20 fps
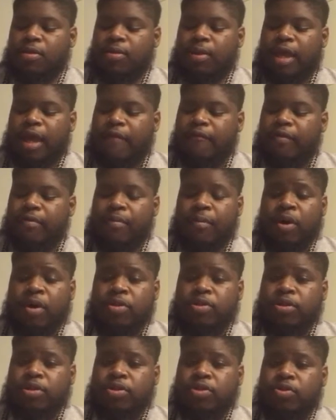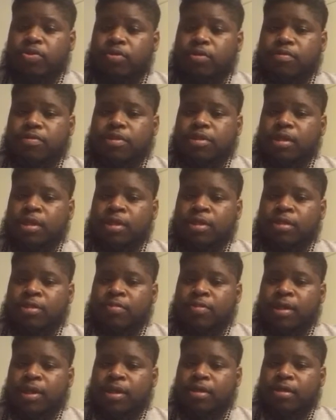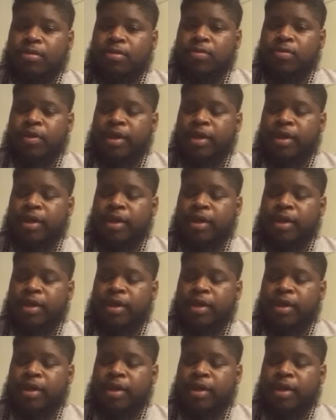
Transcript: we have a multitude of sins, man.